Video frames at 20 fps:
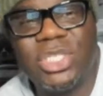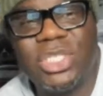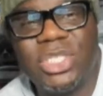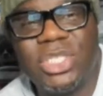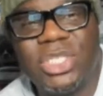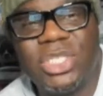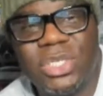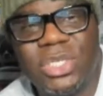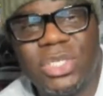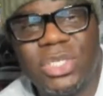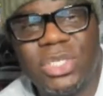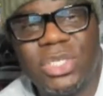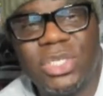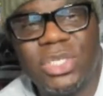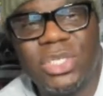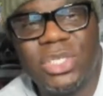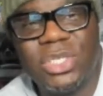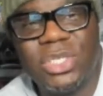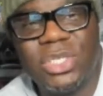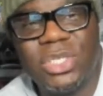Like he was
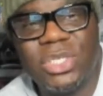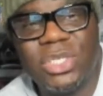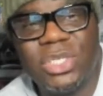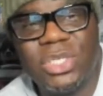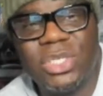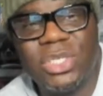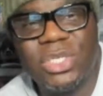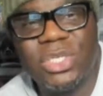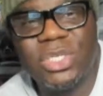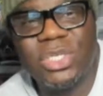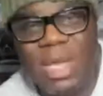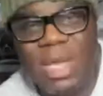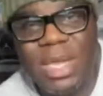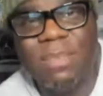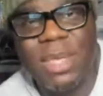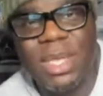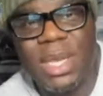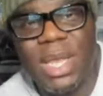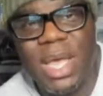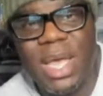like one of those for me to
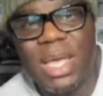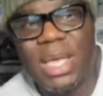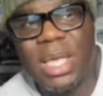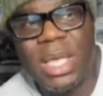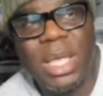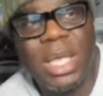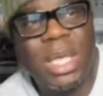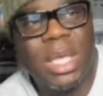be like,